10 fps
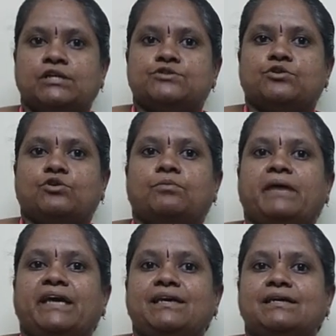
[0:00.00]
So
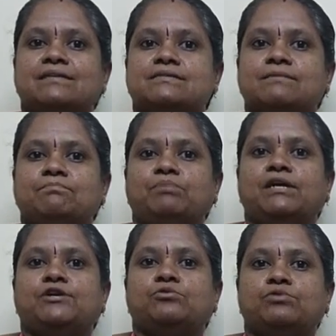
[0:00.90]
making a simple
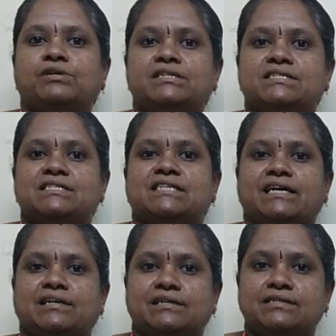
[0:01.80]
2-digit
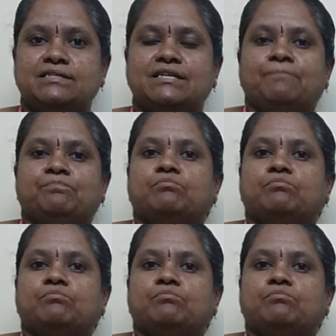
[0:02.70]
errors